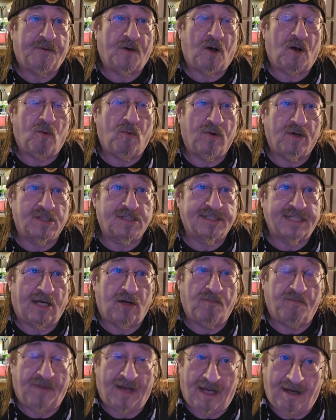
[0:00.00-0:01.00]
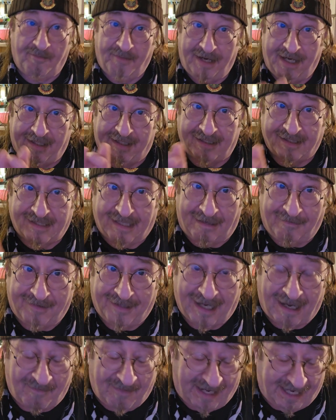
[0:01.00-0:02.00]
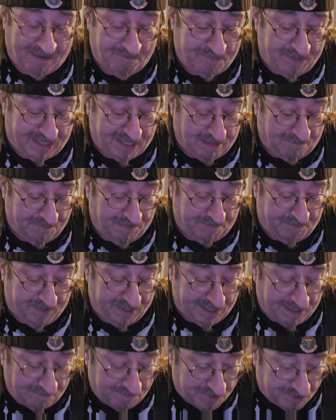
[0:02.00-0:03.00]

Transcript: all works out, maybe at the same time I can pick up the pickup